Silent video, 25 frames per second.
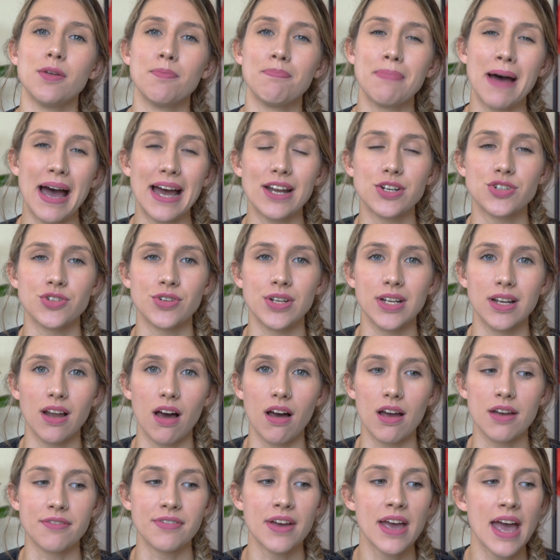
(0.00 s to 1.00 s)
the battery
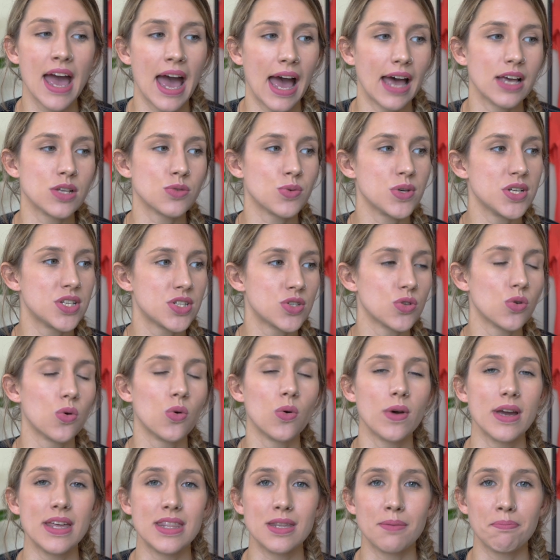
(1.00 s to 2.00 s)
life. As we
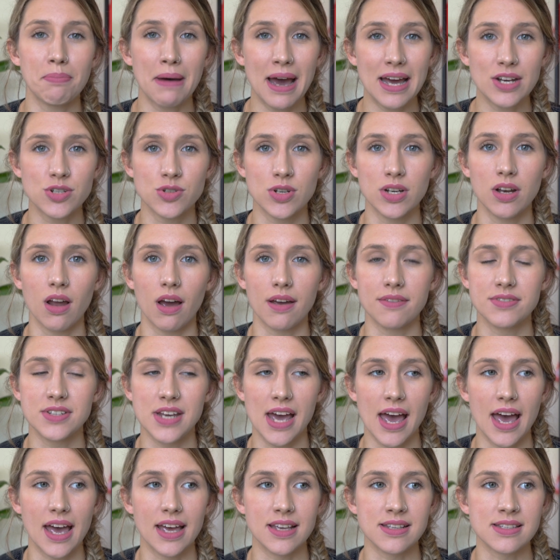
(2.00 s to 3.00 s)
saw in the battery life
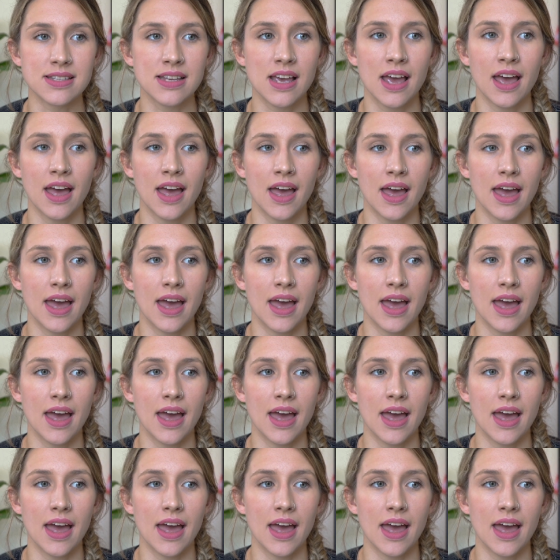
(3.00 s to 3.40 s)
test,